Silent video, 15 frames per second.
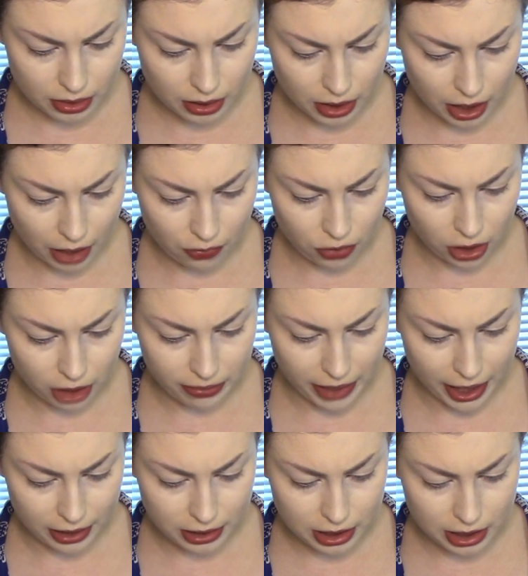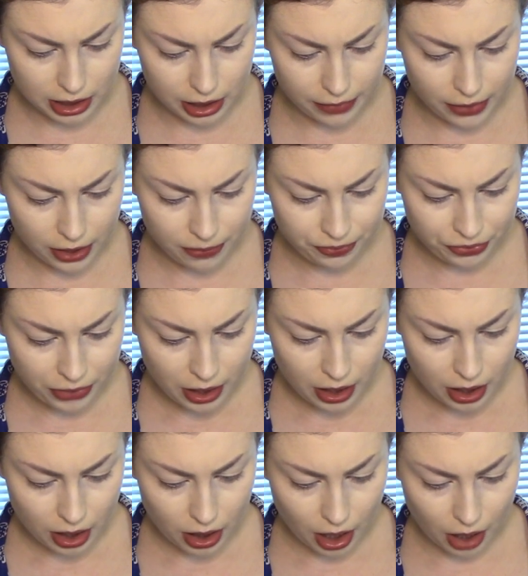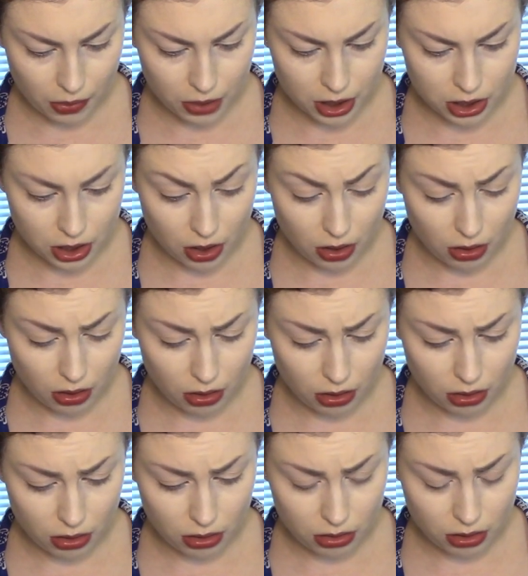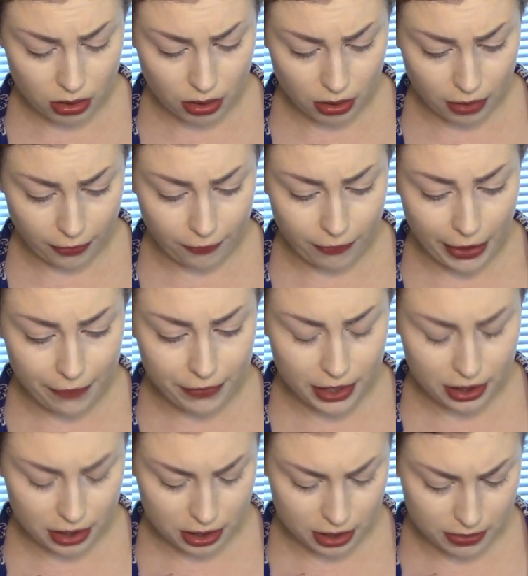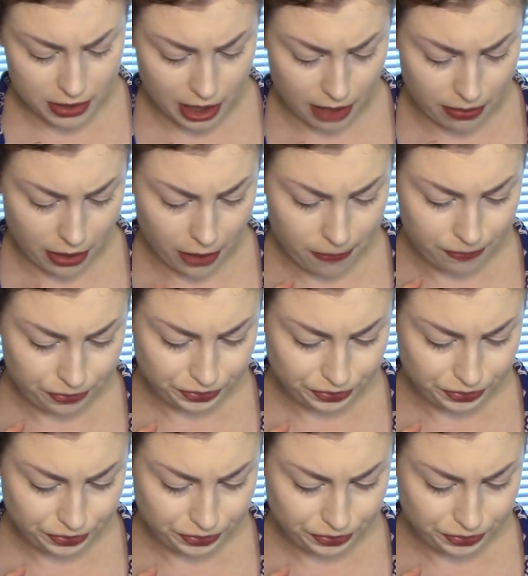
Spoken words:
get Royal Mail to deliver, that was on the 15th of September.